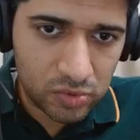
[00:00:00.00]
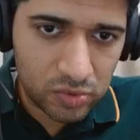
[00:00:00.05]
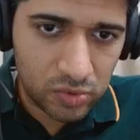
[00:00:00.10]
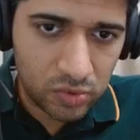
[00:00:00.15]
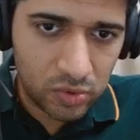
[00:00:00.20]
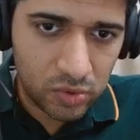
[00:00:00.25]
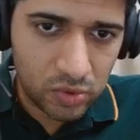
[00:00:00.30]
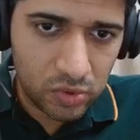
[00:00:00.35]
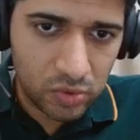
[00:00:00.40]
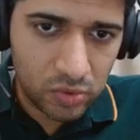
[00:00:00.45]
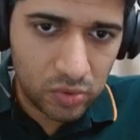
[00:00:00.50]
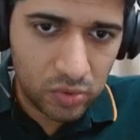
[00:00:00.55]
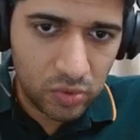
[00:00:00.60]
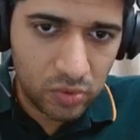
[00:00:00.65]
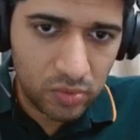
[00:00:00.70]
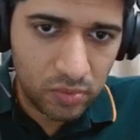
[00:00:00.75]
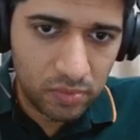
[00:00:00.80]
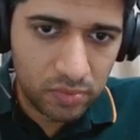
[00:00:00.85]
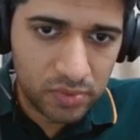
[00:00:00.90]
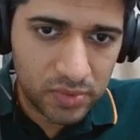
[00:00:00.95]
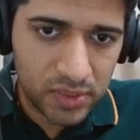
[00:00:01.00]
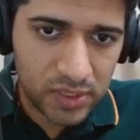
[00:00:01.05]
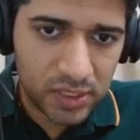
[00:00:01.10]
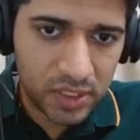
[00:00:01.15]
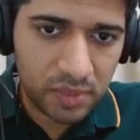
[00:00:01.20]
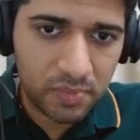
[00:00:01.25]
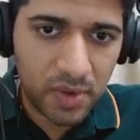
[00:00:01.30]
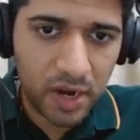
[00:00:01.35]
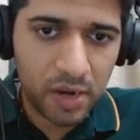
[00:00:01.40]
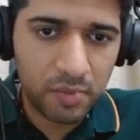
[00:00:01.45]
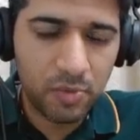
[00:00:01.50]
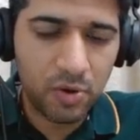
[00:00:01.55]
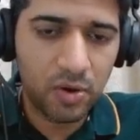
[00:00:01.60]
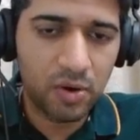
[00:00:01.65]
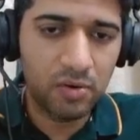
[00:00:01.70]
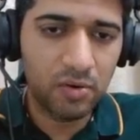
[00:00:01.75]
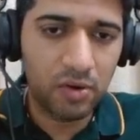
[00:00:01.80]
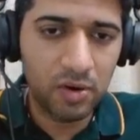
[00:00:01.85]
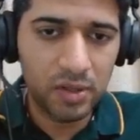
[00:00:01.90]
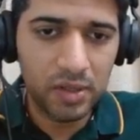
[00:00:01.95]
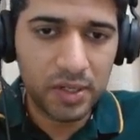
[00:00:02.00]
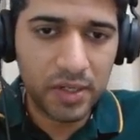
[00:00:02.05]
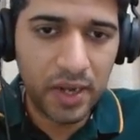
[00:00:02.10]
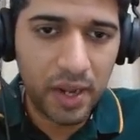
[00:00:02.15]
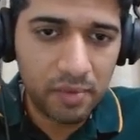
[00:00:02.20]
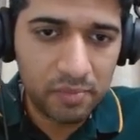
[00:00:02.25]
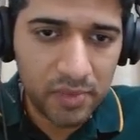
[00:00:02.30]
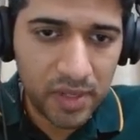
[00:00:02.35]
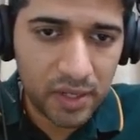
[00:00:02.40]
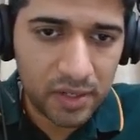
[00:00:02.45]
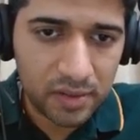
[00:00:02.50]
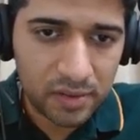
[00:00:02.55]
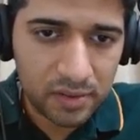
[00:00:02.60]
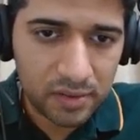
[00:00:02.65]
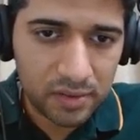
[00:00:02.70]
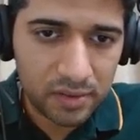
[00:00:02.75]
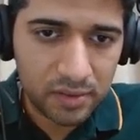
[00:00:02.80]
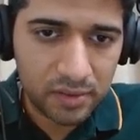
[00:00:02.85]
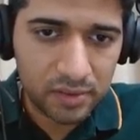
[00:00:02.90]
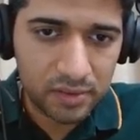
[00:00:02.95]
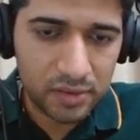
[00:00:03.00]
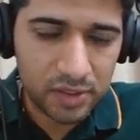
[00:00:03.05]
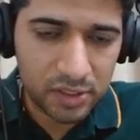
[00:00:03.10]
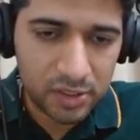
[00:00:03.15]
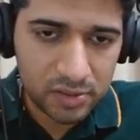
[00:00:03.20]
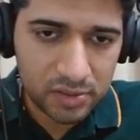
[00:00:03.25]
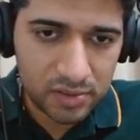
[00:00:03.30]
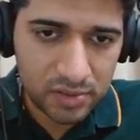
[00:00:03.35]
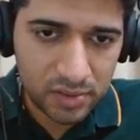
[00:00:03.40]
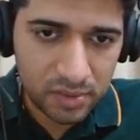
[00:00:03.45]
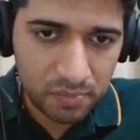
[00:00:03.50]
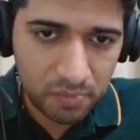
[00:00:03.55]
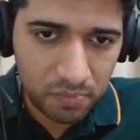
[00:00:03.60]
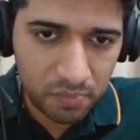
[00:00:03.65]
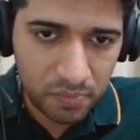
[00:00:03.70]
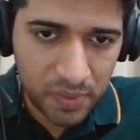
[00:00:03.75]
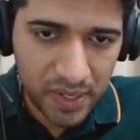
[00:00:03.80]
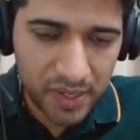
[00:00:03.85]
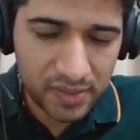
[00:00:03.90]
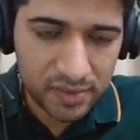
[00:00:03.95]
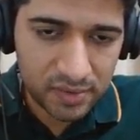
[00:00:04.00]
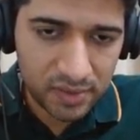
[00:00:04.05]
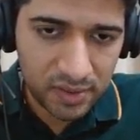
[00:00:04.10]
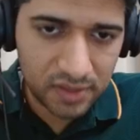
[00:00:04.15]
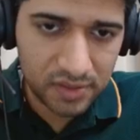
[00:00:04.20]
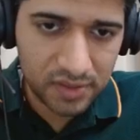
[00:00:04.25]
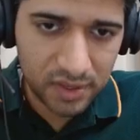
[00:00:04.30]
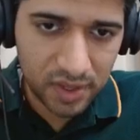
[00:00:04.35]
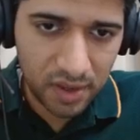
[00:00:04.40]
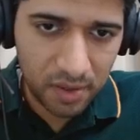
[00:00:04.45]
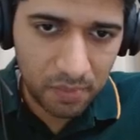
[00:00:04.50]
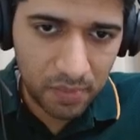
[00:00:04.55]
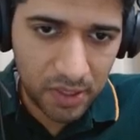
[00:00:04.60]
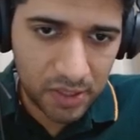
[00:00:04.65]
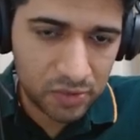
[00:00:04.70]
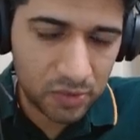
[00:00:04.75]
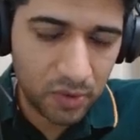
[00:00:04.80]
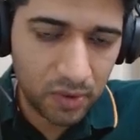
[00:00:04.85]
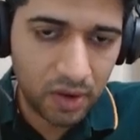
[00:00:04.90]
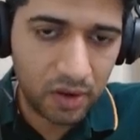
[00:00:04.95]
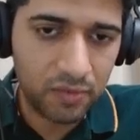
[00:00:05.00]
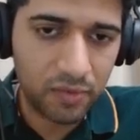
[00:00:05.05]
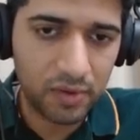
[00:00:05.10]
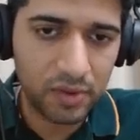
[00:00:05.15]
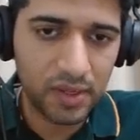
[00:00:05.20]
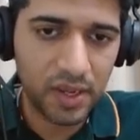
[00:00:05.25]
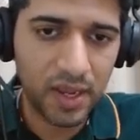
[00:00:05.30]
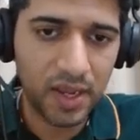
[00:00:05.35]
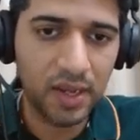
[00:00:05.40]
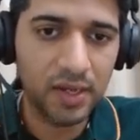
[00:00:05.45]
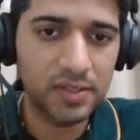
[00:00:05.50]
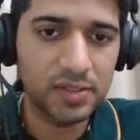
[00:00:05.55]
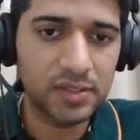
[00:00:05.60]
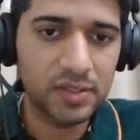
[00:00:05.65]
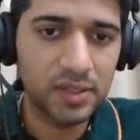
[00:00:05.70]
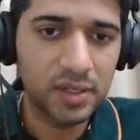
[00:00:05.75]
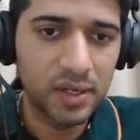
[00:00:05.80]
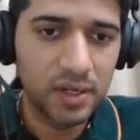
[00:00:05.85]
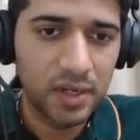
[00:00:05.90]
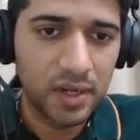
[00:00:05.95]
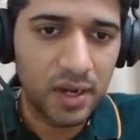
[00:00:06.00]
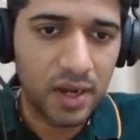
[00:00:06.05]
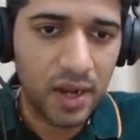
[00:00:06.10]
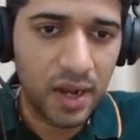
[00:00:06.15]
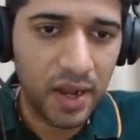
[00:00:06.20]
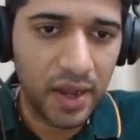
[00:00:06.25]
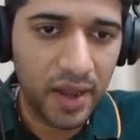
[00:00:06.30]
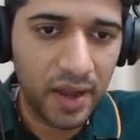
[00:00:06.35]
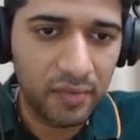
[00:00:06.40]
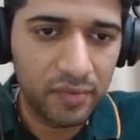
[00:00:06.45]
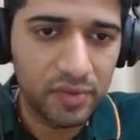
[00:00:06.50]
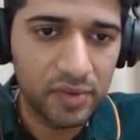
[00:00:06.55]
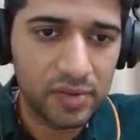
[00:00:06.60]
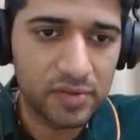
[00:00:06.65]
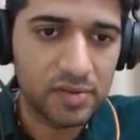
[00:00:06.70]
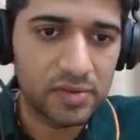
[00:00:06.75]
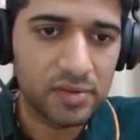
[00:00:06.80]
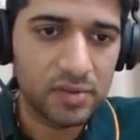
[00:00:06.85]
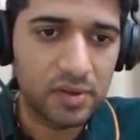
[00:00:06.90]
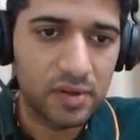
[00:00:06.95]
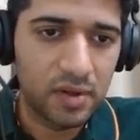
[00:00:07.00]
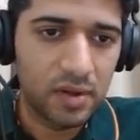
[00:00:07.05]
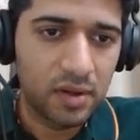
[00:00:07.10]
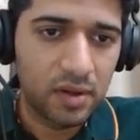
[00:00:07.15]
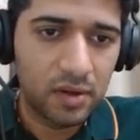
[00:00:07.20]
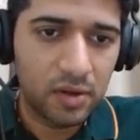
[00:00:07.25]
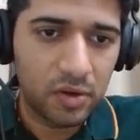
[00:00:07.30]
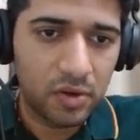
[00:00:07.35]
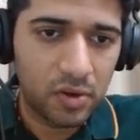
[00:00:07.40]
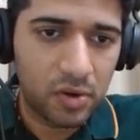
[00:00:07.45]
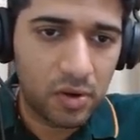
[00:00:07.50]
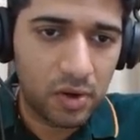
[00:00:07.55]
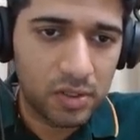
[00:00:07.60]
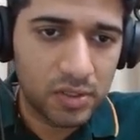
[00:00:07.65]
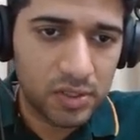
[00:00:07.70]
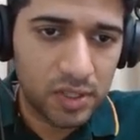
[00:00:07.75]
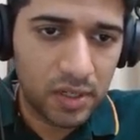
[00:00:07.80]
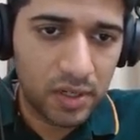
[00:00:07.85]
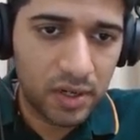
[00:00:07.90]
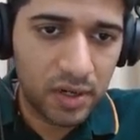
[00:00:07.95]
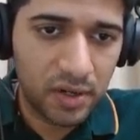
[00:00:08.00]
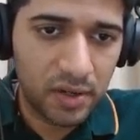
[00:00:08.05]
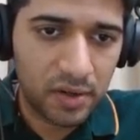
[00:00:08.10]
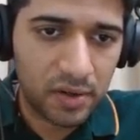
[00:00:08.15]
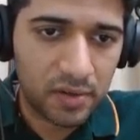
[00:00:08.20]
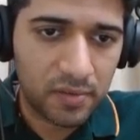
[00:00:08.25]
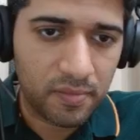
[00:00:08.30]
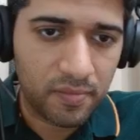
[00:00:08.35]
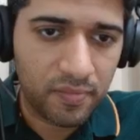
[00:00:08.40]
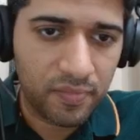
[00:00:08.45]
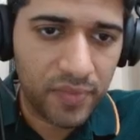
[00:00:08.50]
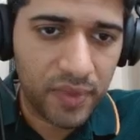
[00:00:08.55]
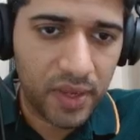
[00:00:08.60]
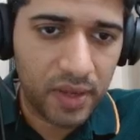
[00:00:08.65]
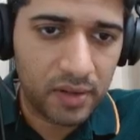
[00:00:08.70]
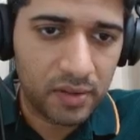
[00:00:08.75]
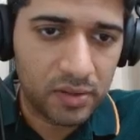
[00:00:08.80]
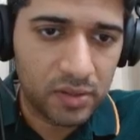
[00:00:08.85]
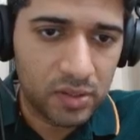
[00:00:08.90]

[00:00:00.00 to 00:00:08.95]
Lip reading: to just remind me all the time that this place is a placeholder for the hash, I have this constant in here. Yeah.